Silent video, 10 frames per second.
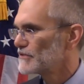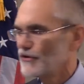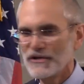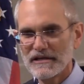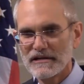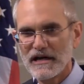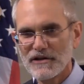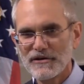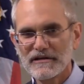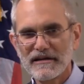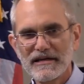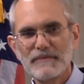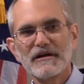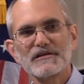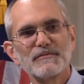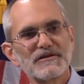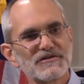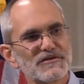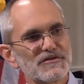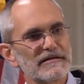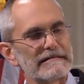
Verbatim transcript: hooting and hollering like anybody's business.